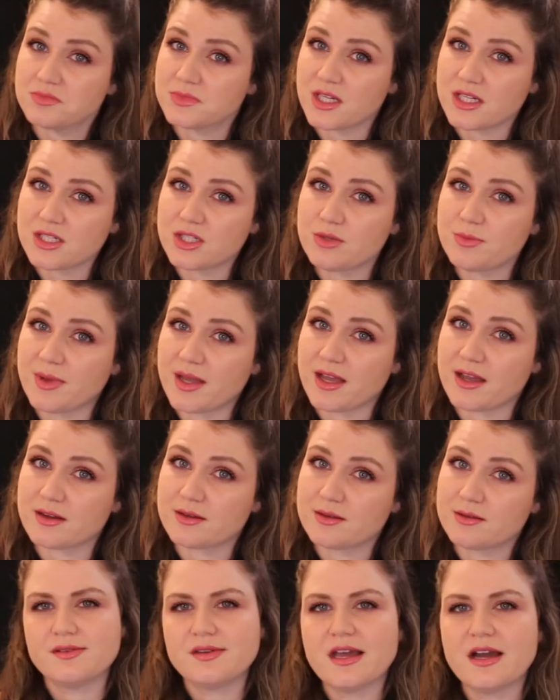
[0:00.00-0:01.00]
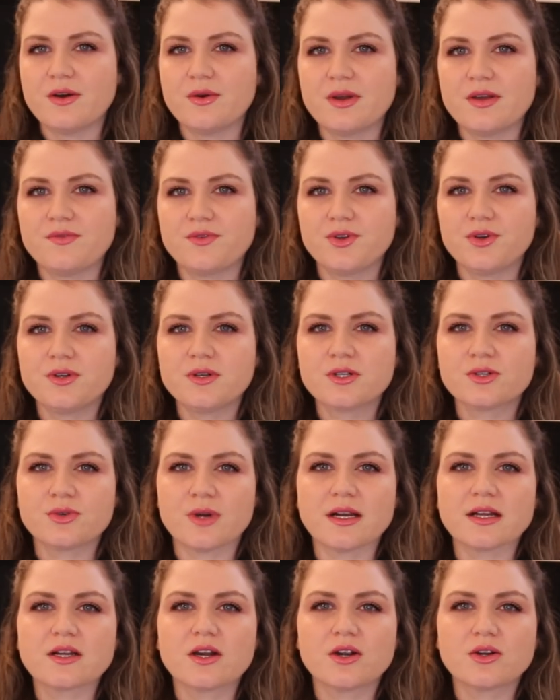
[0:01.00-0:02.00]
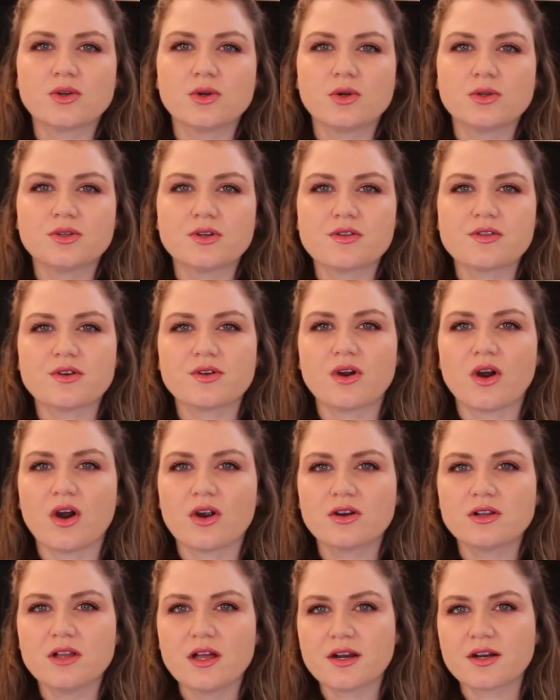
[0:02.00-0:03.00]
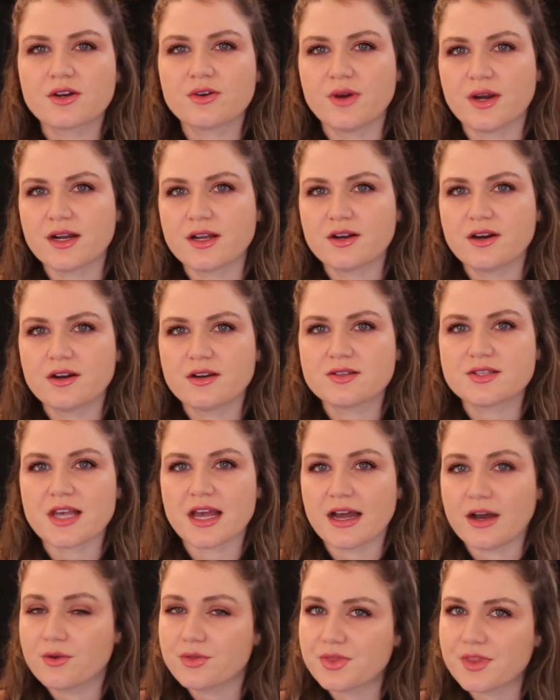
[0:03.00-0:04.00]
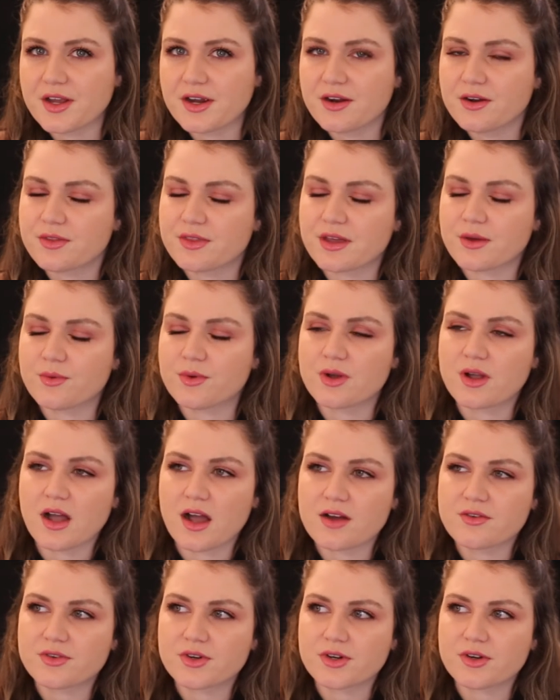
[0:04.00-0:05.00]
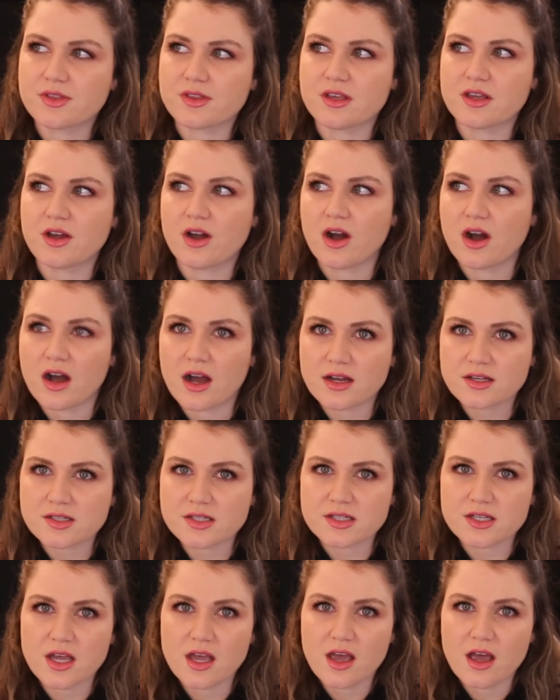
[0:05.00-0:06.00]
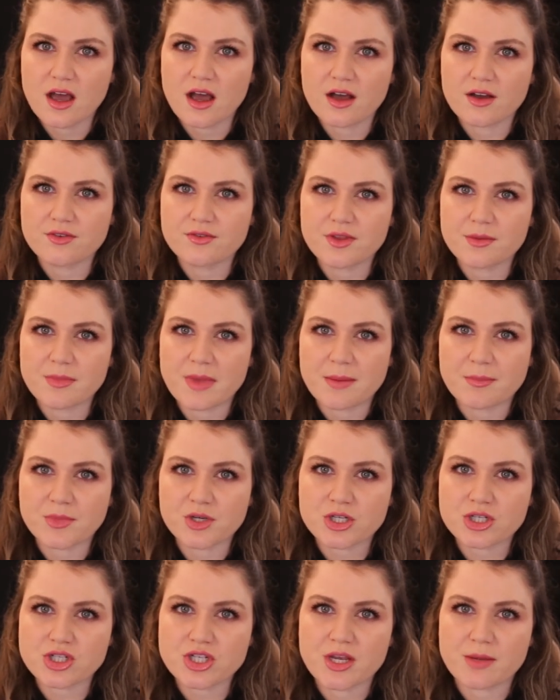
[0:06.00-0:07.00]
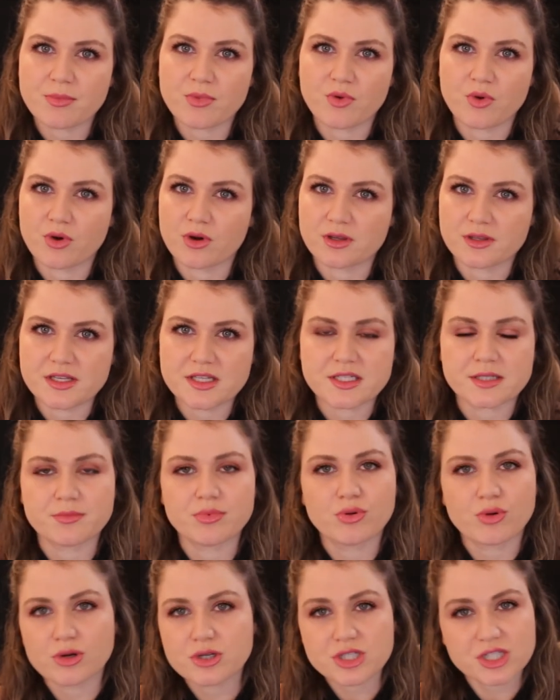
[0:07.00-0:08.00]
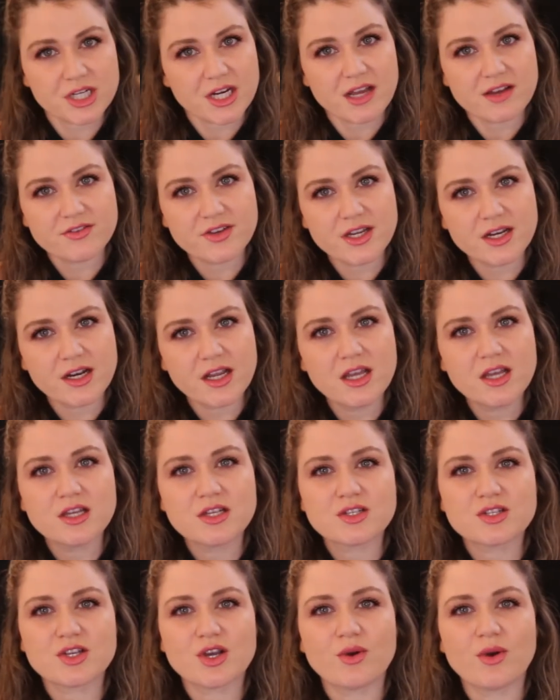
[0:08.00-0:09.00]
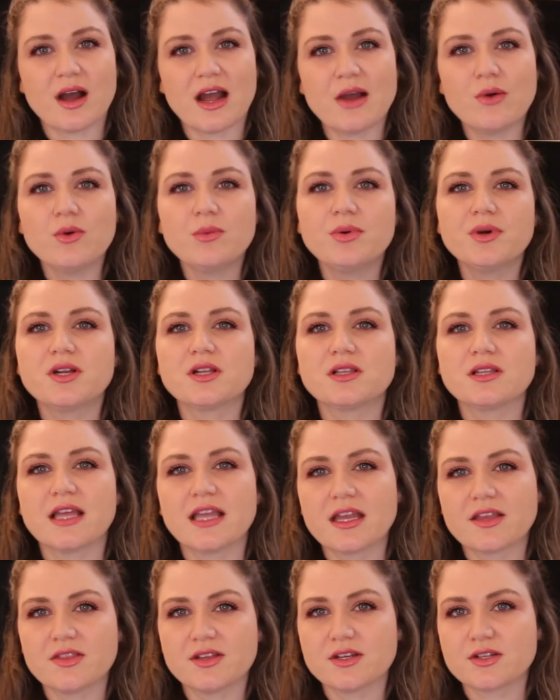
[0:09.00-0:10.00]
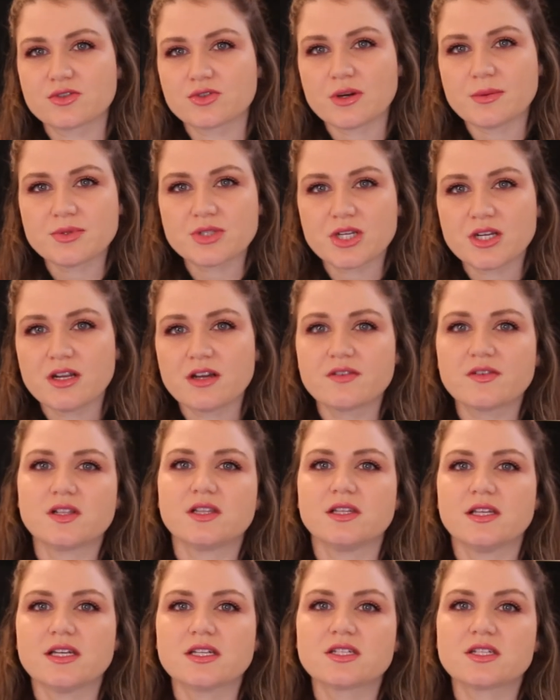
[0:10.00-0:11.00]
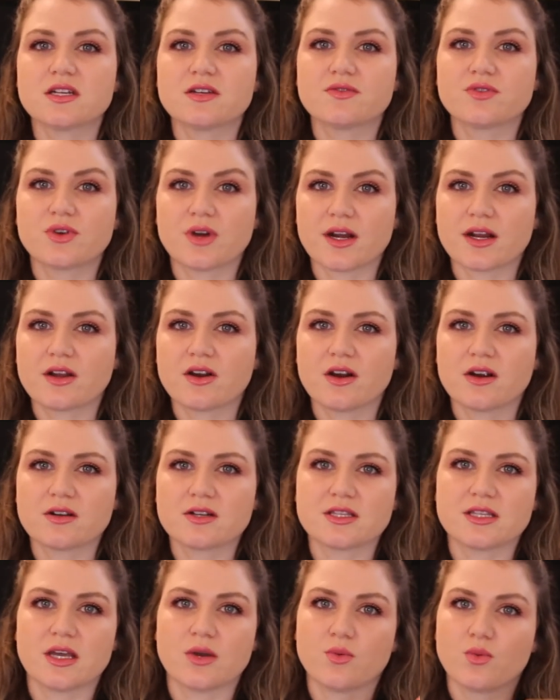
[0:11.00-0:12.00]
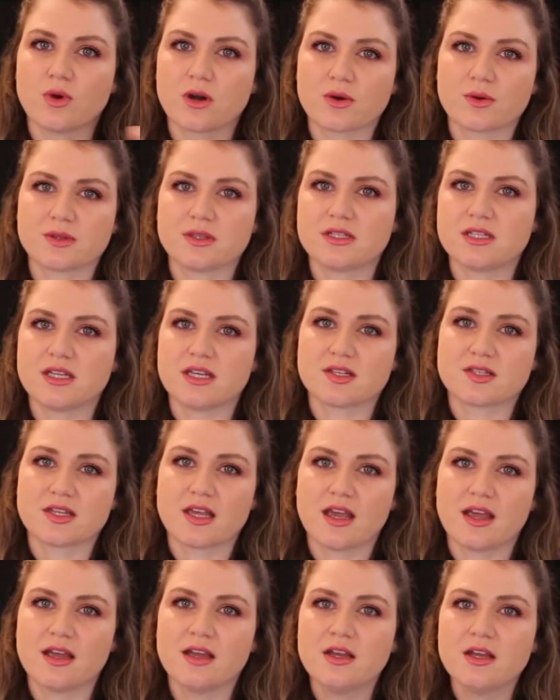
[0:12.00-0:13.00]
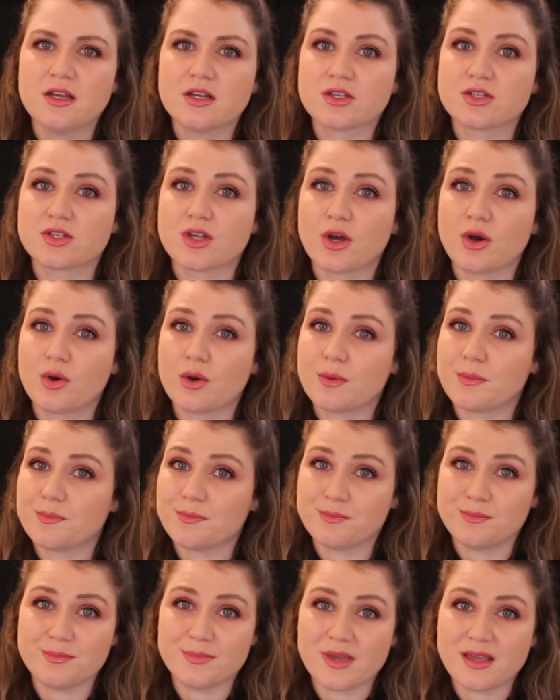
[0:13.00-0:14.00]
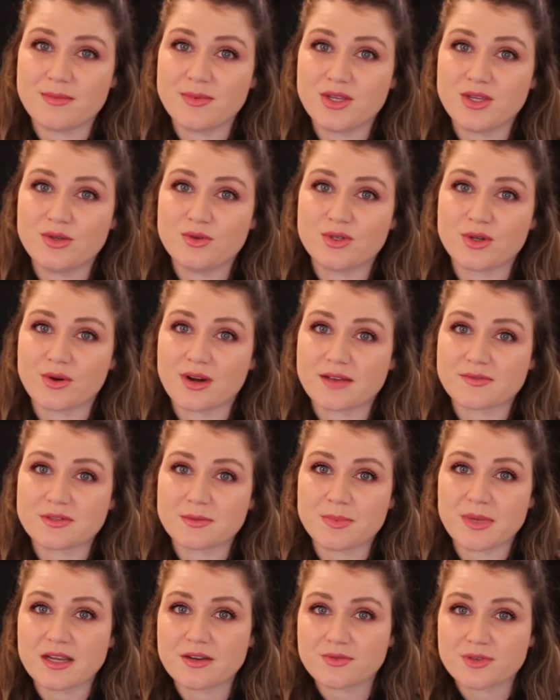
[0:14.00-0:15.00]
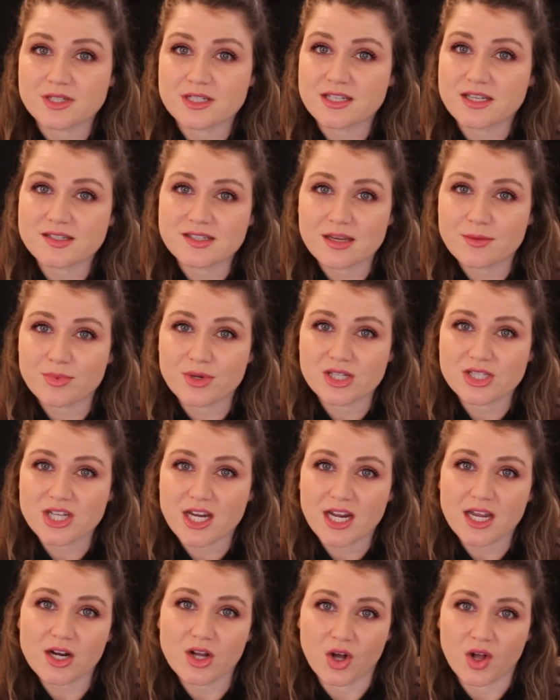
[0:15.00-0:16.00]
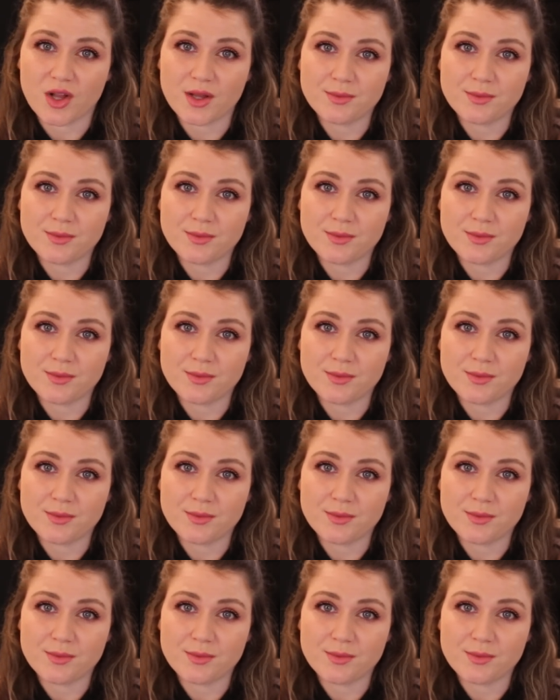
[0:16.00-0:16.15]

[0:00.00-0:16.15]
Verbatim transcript: Not too bad. Now, if you're a credit card holder, there are a lot of credit cards out there that will cover the cost of the membership or at least a portion of it. So I will put a link in the description of a list of credit cards that work with the TSA. So maybe you don't have to pay for TSA PreCheck at all.